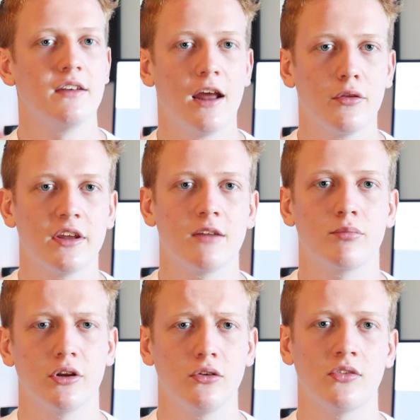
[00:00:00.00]
now they can
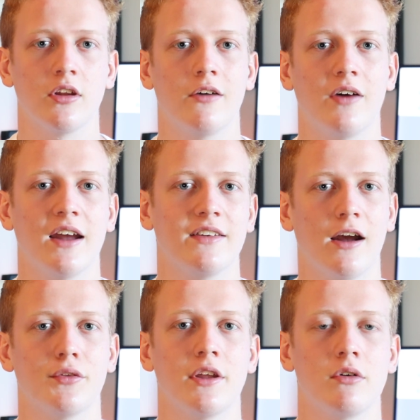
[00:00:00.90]
produce stuff. I
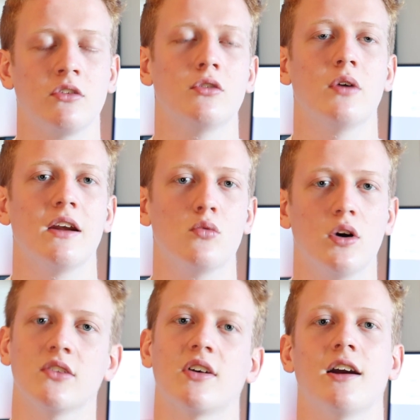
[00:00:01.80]
doubt they would do a
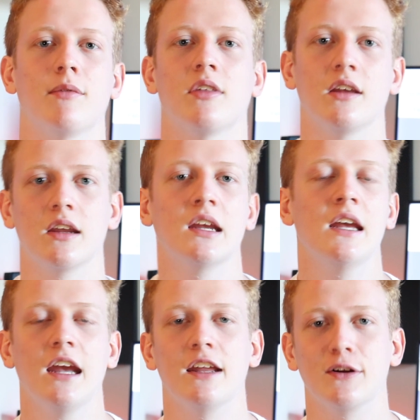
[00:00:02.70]
one-time thing
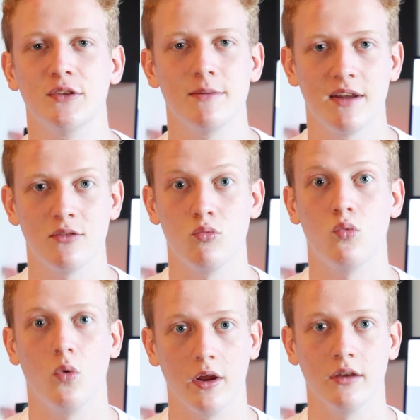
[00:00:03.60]
and only make
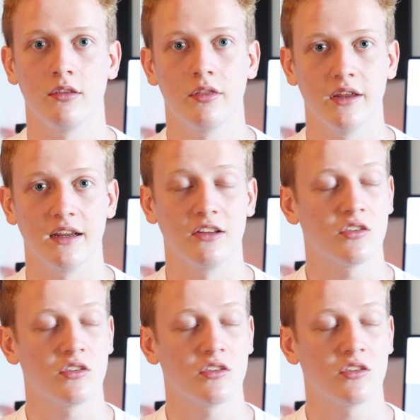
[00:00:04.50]
one thing,